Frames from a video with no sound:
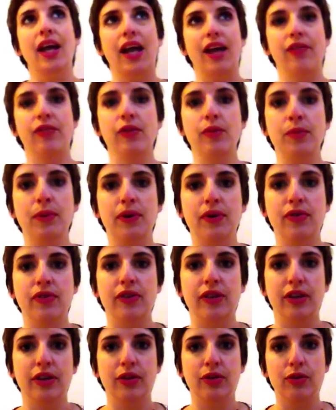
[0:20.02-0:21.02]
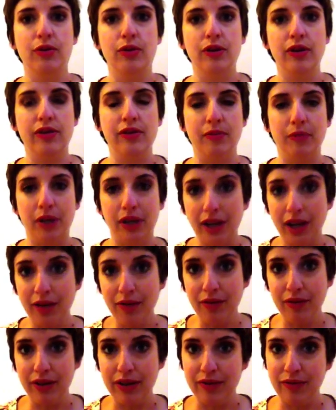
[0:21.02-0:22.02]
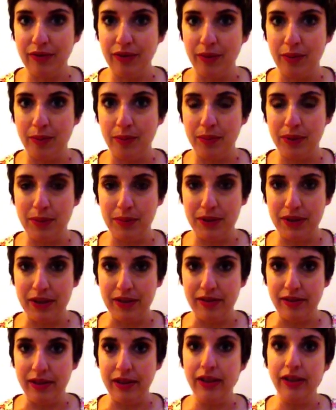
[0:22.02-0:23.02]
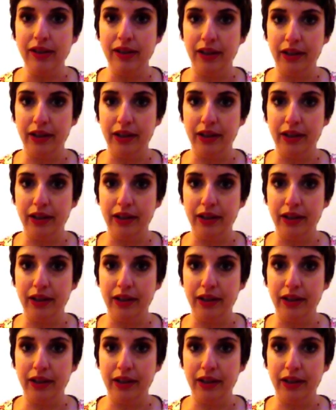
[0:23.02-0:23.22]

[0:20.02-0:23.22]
As a person who is in recovery from BPD,